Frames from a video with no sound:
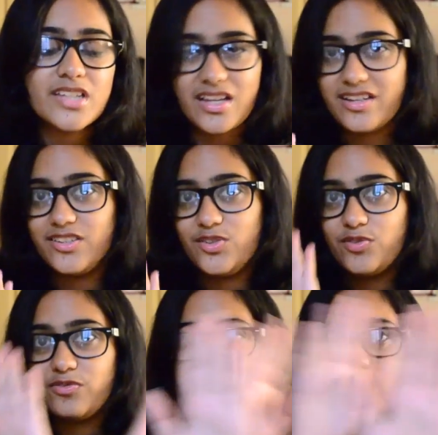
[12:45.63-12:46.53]
I know
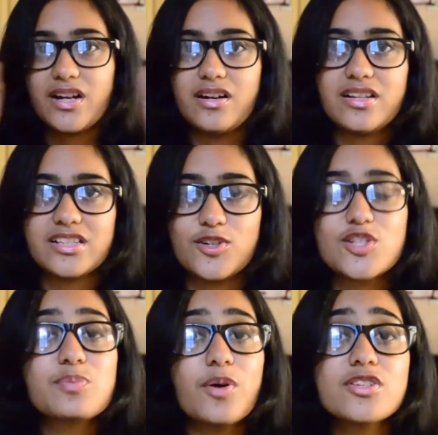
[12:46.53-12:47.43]
Flipkart is not
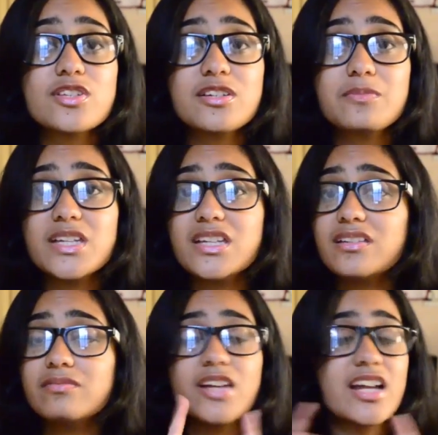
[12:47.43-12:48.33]
sponsoring me
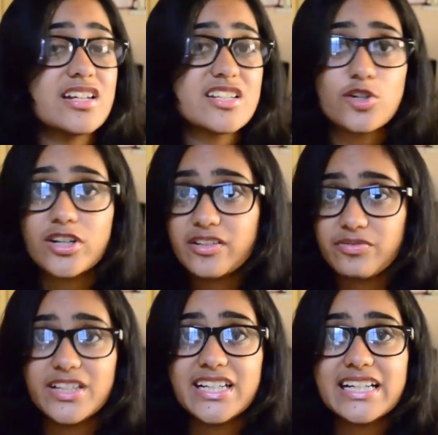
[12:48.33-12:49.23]
and it's not an
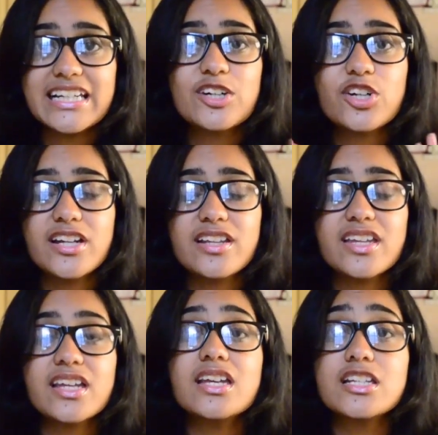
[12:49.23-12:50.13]
affiliate link or
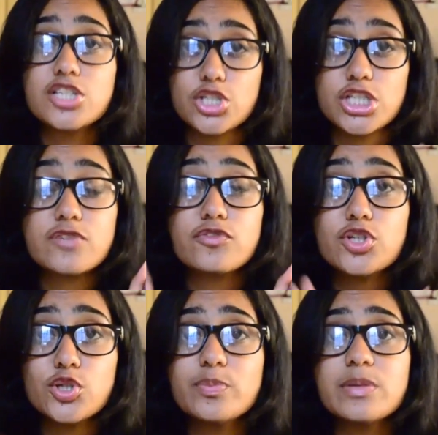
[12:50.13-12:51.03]
anything. It's just for
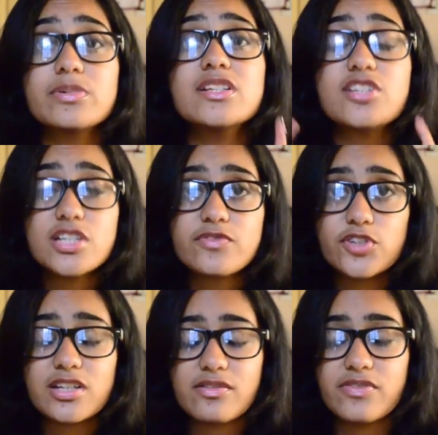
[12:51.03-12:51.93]
you people, just for
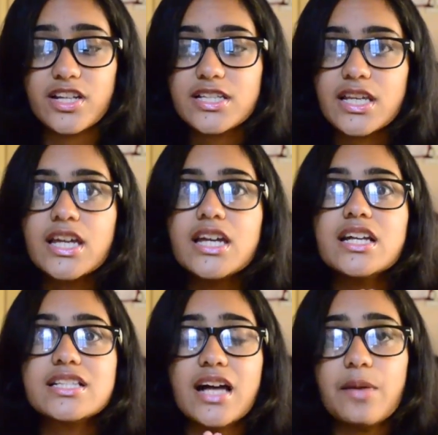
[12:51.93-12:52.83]
your reference.
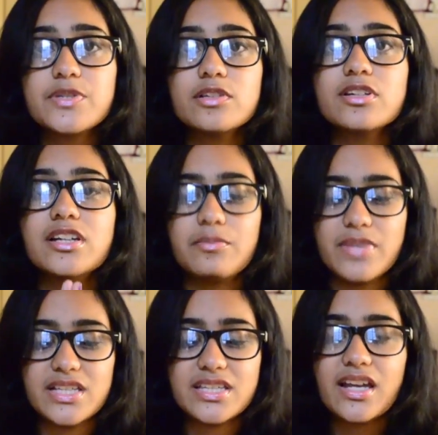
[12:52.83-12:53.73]
It's absolutely
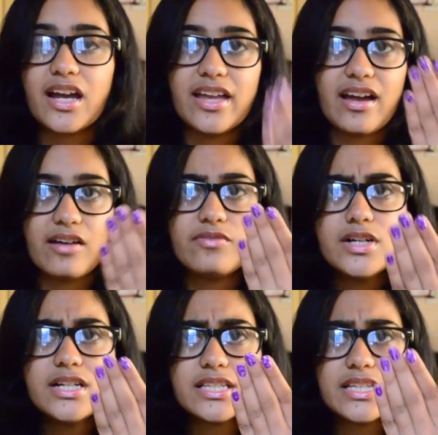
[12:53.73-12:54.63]
amazing. I
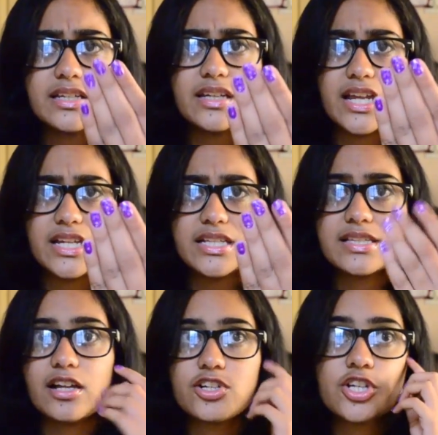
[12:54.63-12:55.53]
haven't seen any
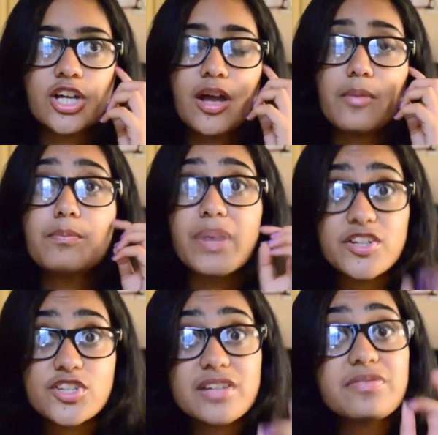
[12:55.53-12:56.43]
such
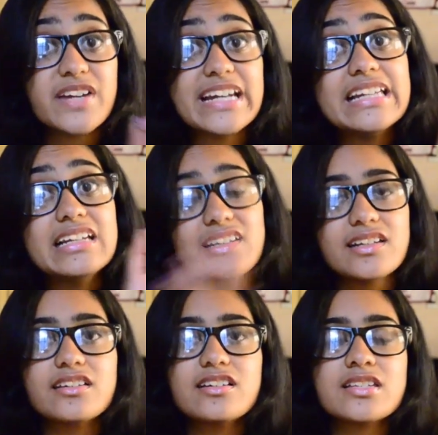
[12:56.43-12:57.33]
budget friendly
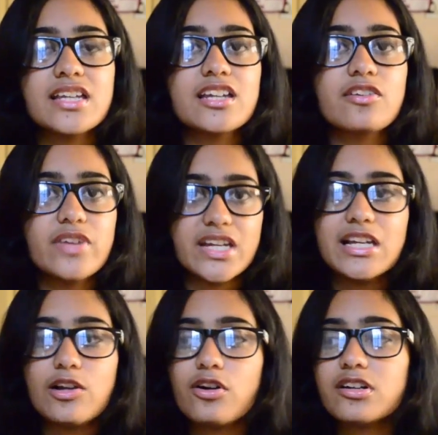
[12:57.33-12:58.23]
glitters in a very
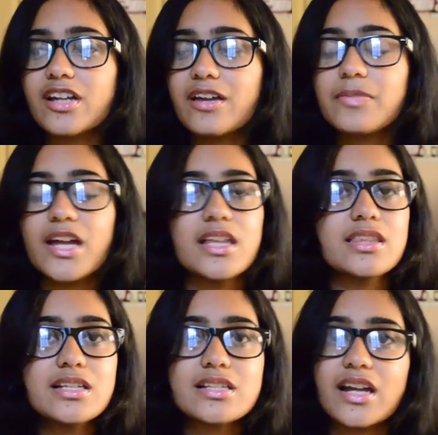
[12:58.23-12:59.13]
long time, and
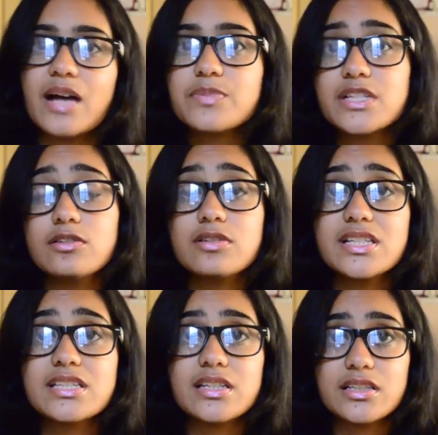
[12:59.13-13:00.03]
these are absolutely
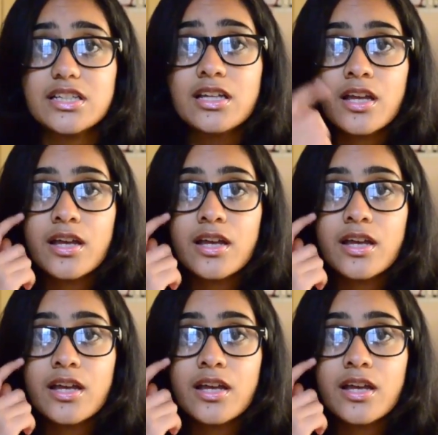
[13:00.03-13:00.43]
stunning.